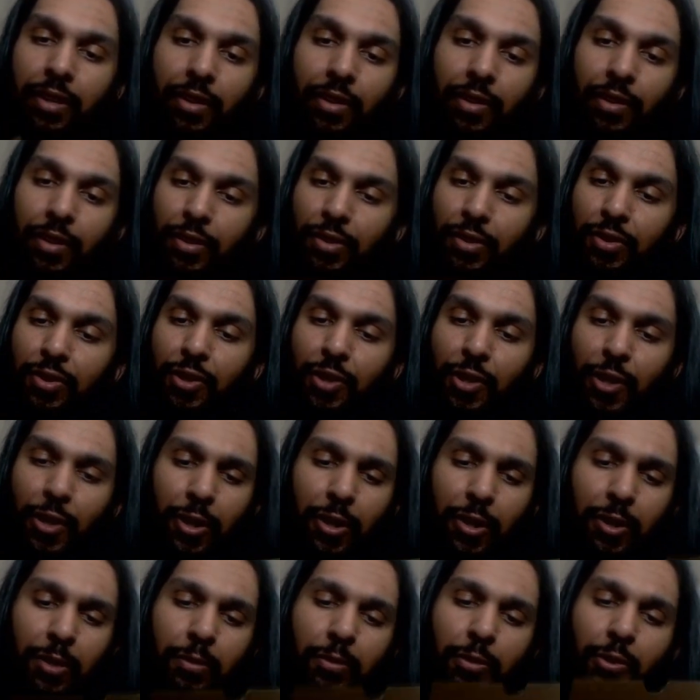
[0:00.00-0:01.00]
this
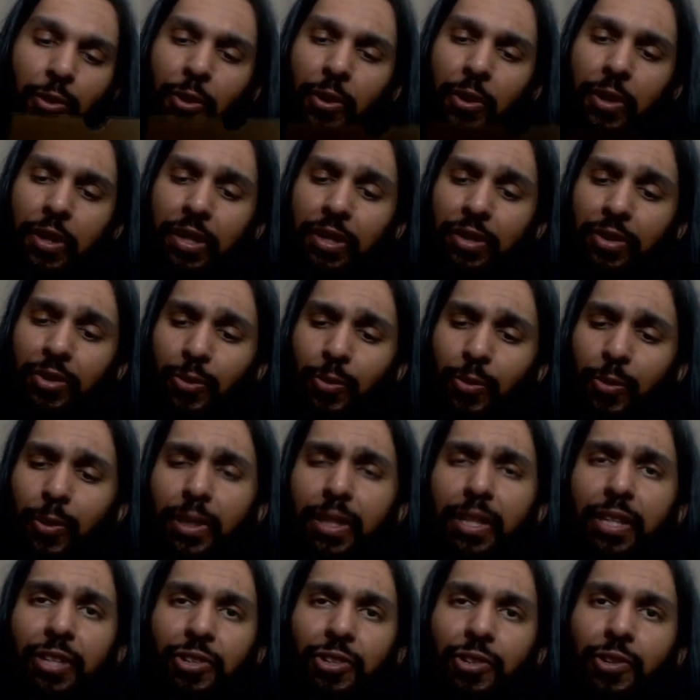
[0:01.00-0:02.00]
cardboard, it's
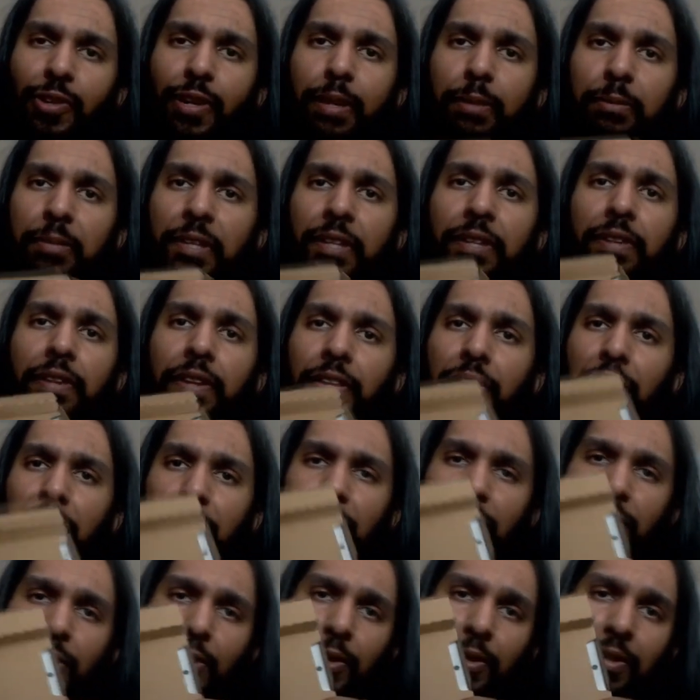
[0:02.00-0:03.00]
really strapped in there,
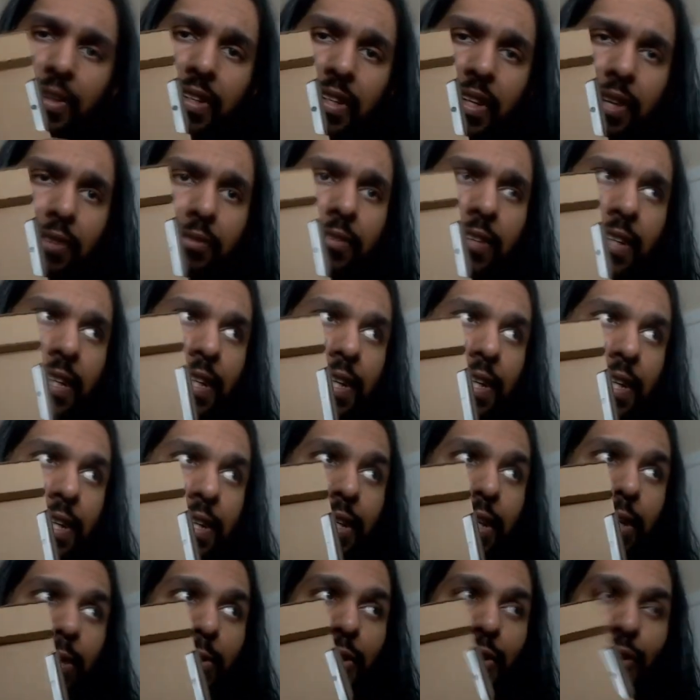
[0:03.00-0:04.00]
so it's definitely not
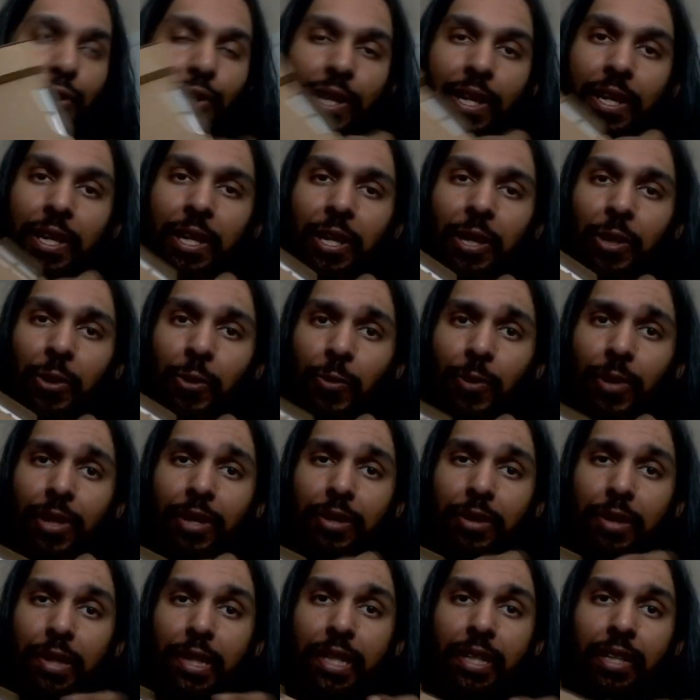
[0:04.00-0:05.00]
going to be shaking
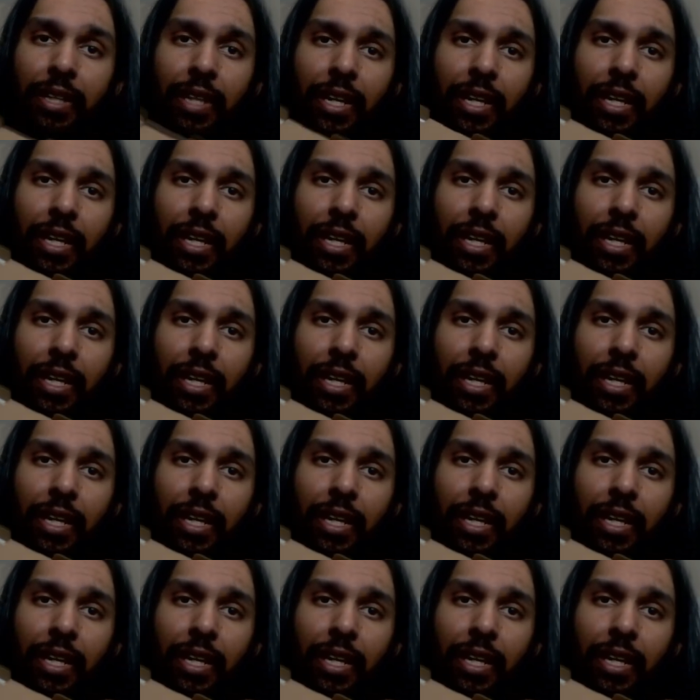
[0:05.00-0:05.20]
around